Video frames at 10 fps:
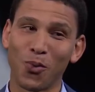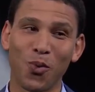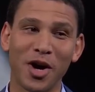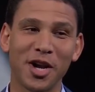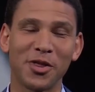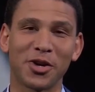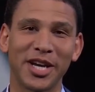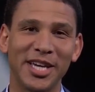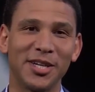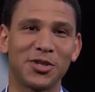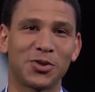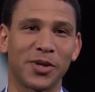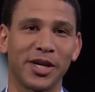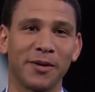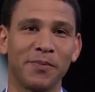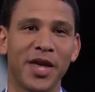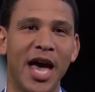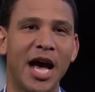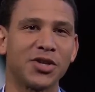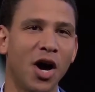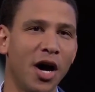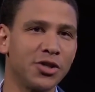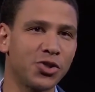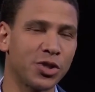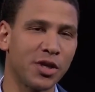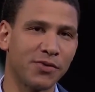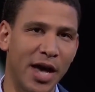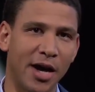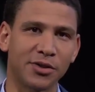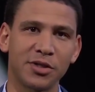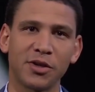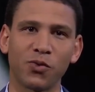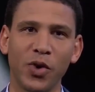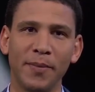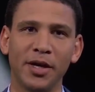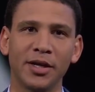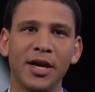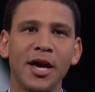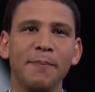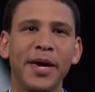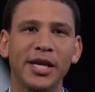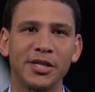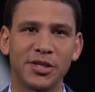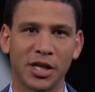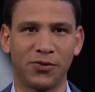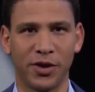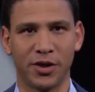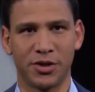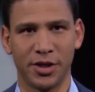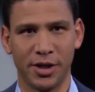What other industry has hundreds of thousands of women making 6 figures a